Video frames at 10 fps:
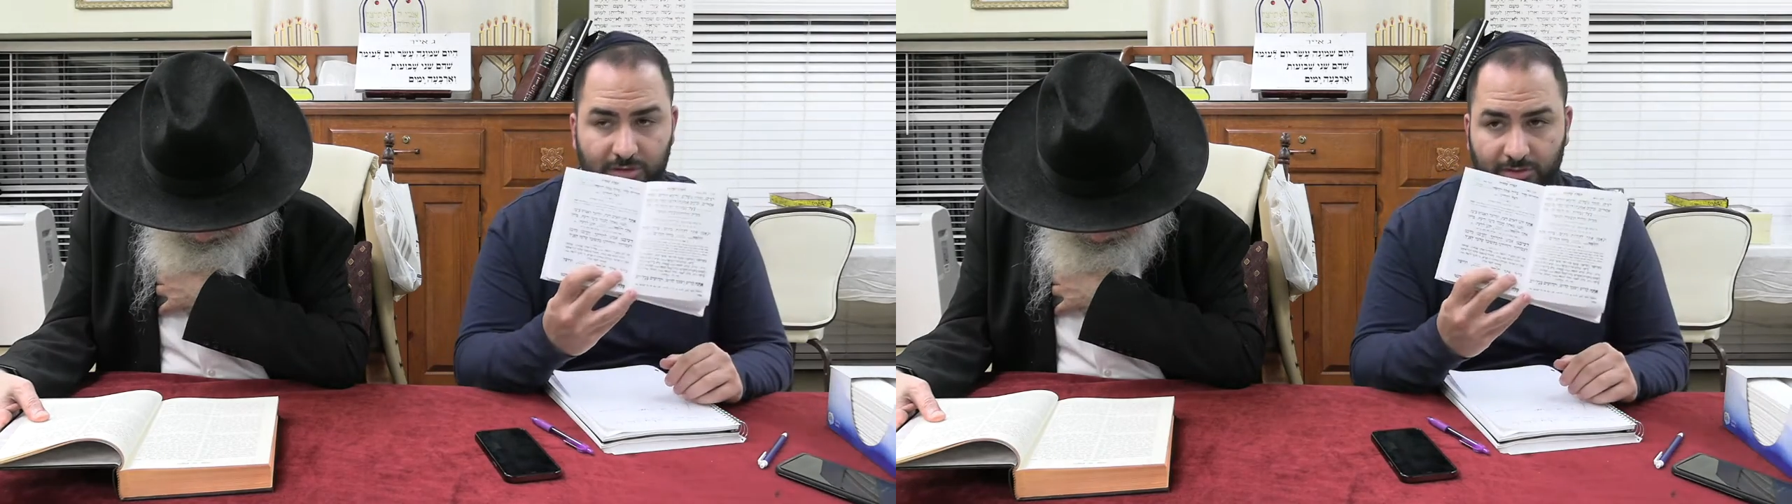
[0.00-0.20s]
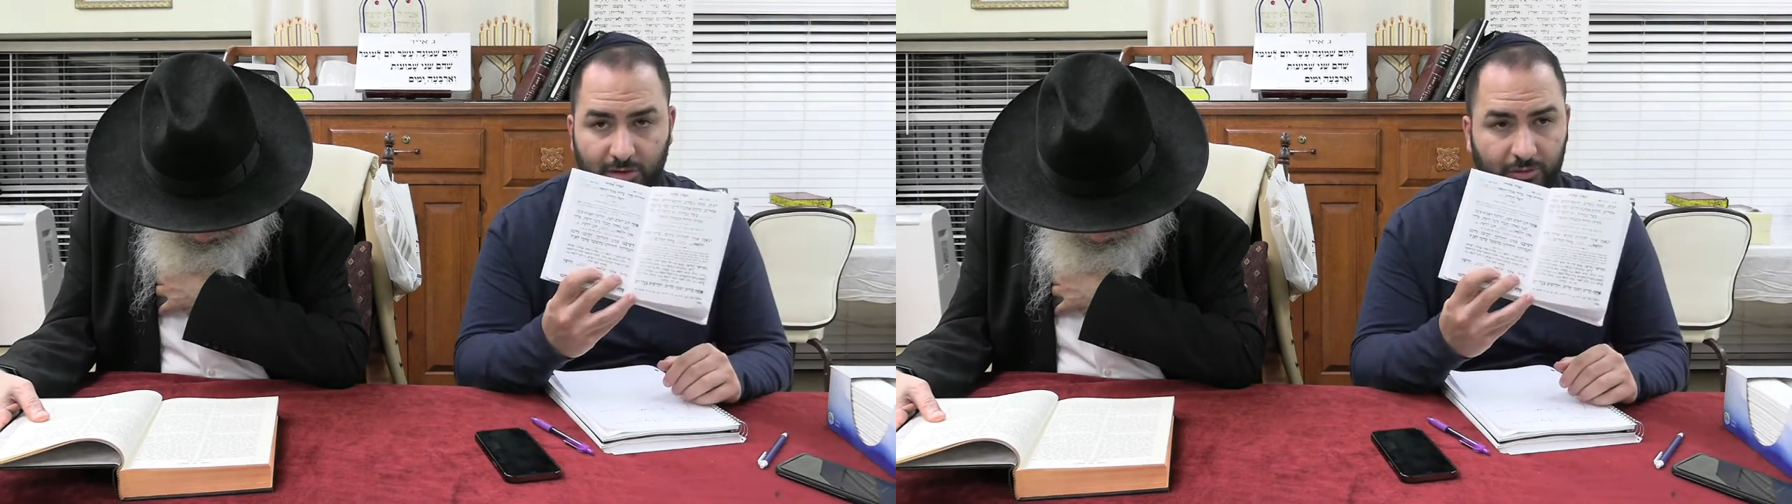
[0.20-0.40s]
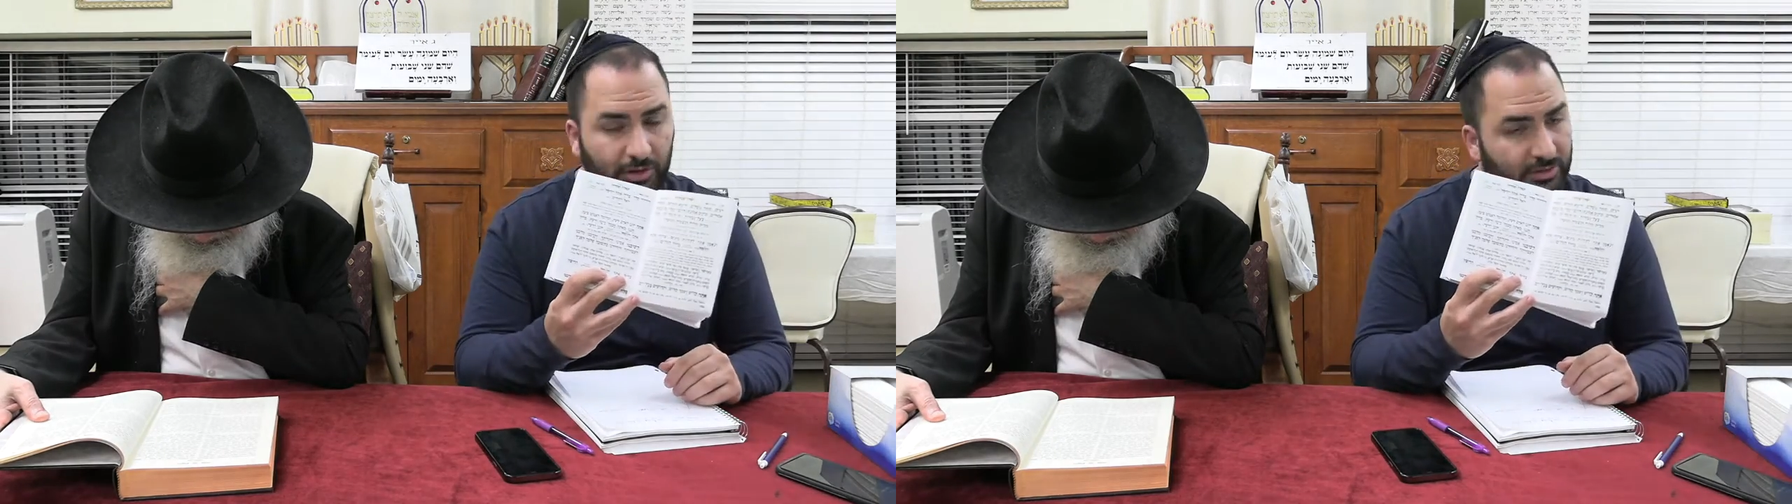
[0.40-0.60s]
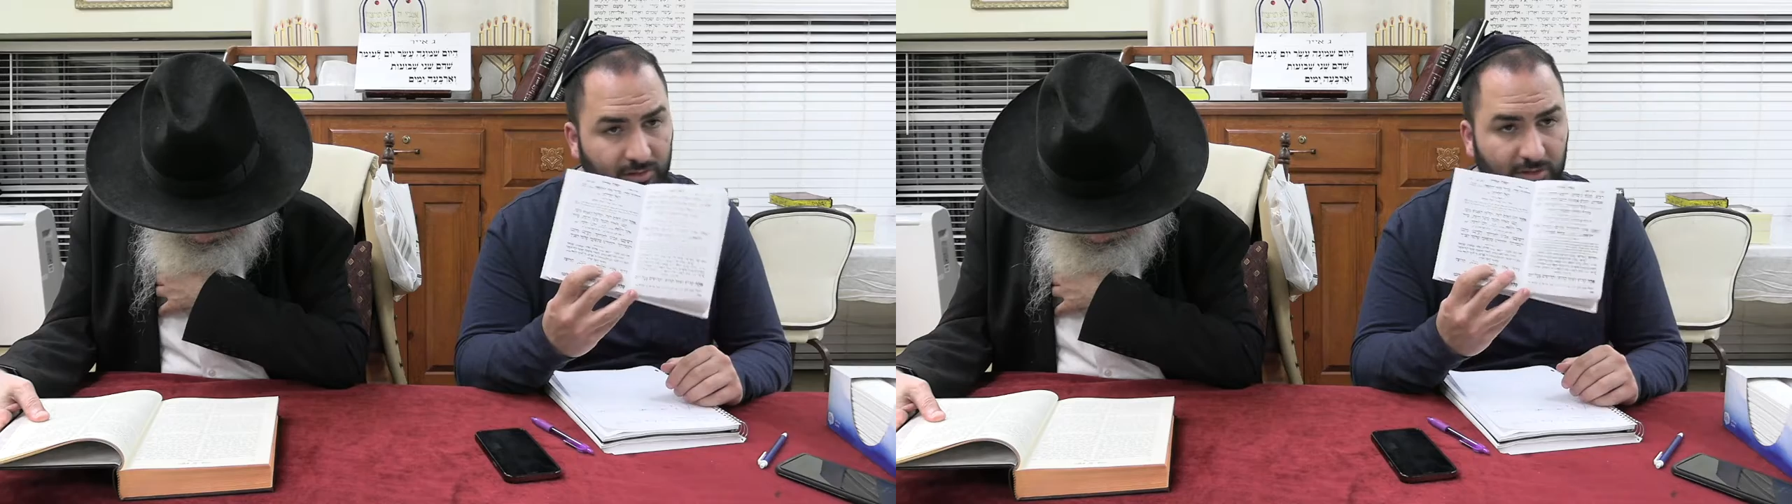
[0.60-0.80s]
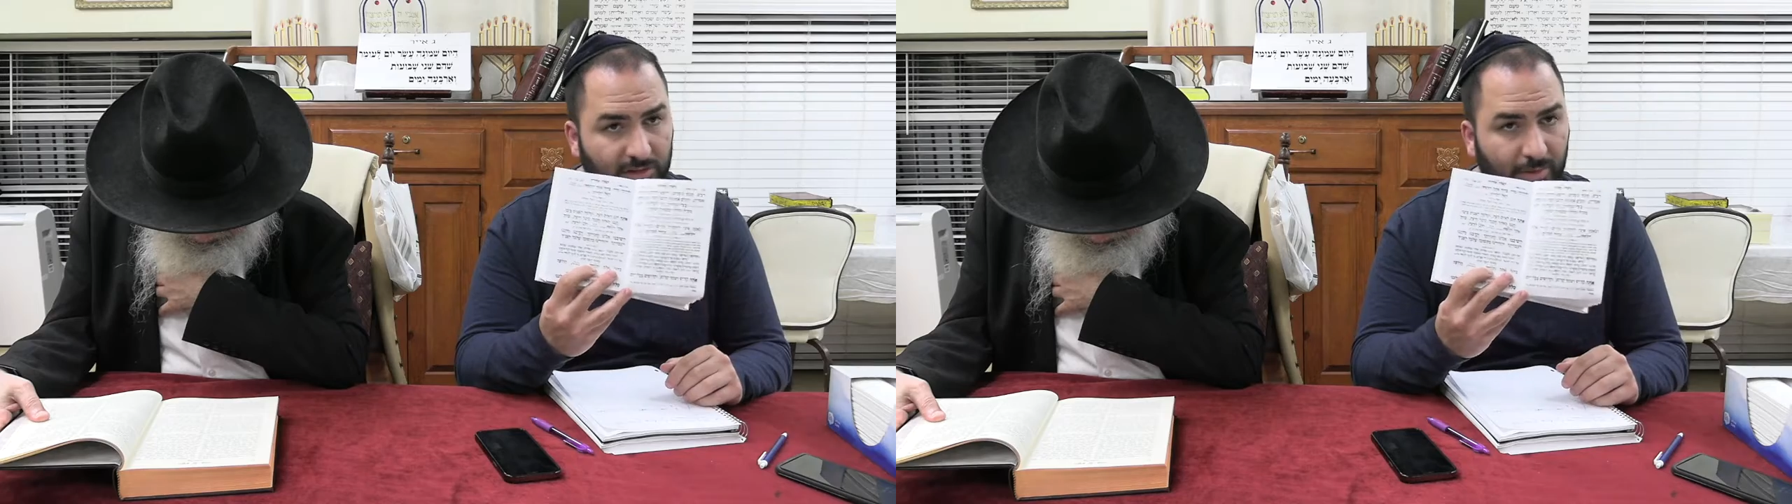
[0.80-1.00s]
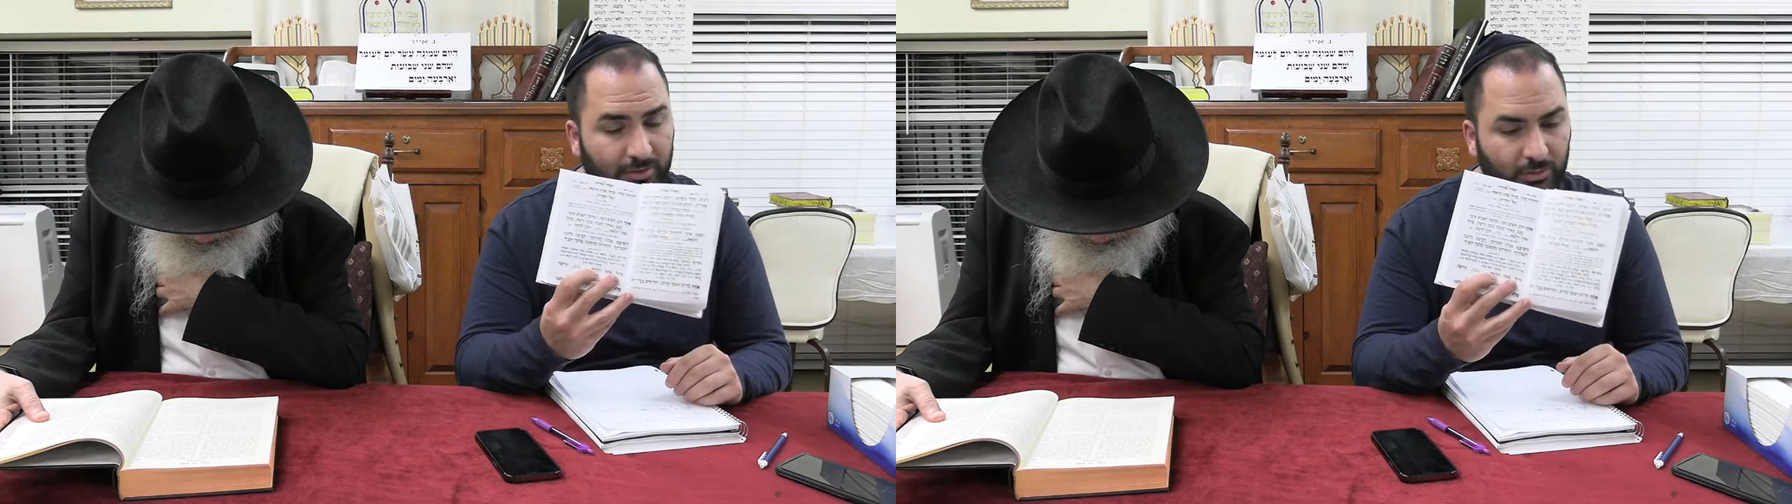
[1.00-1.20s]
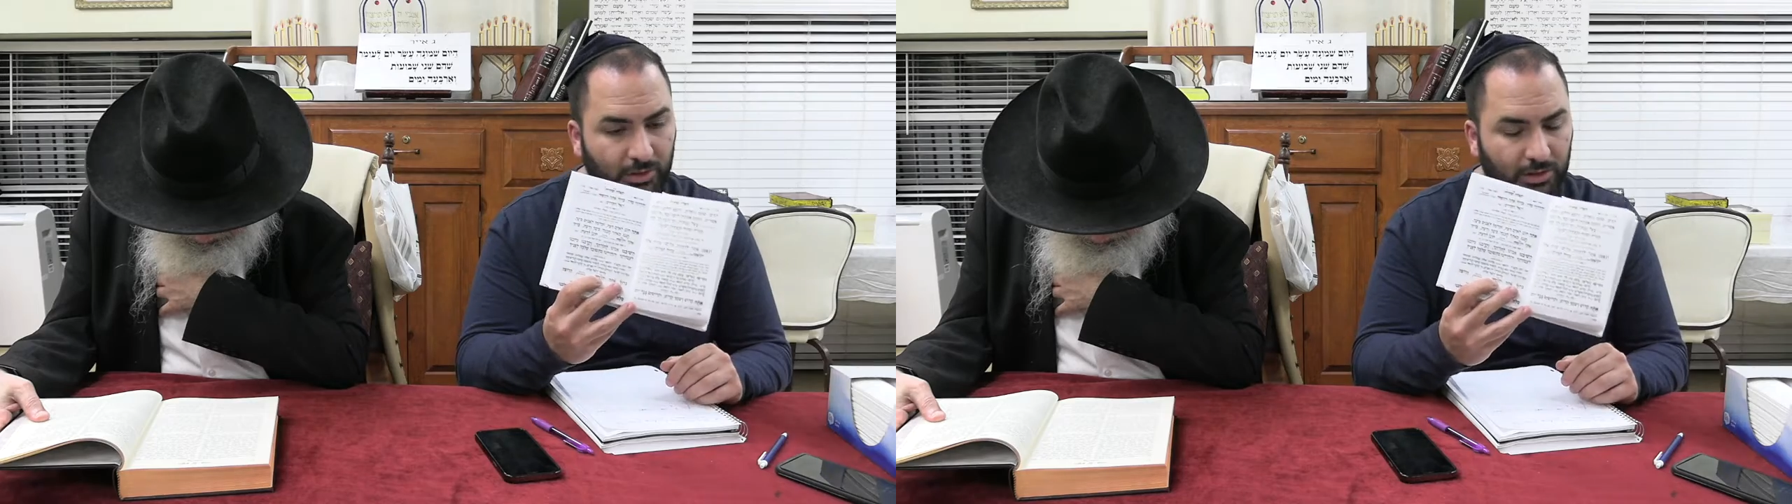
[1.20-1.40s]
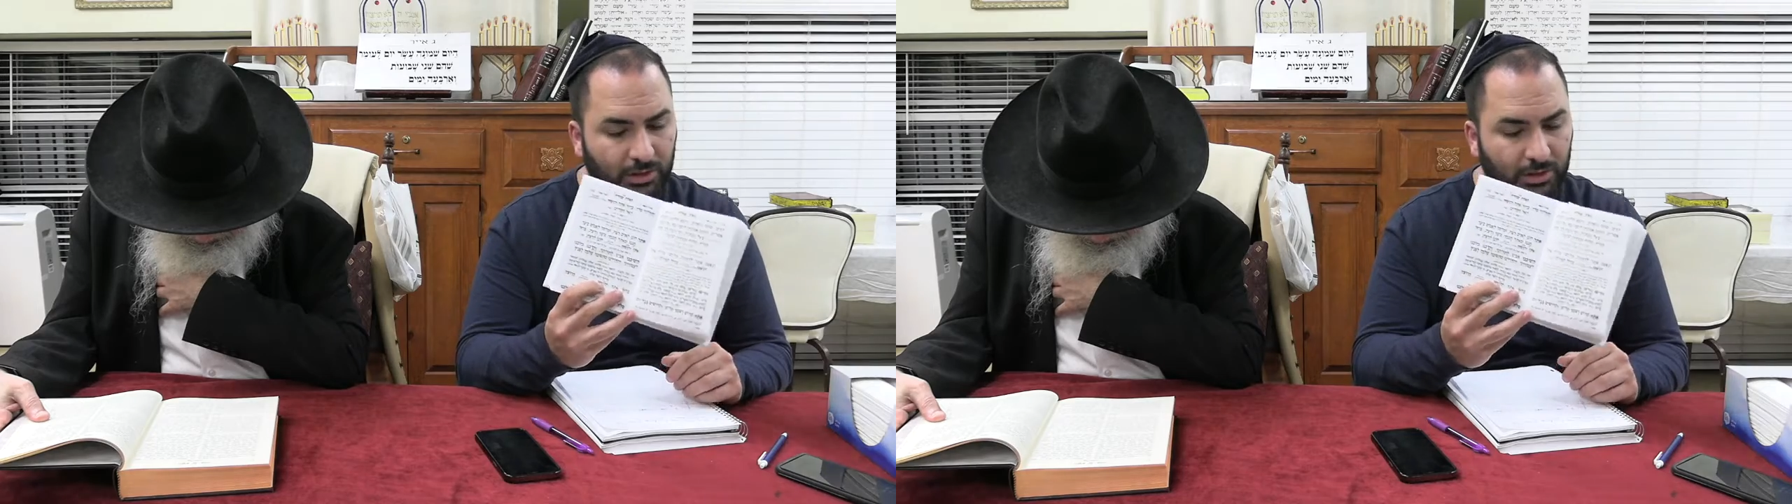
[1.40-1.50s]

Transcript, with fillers: tefillah over here, this is the best way.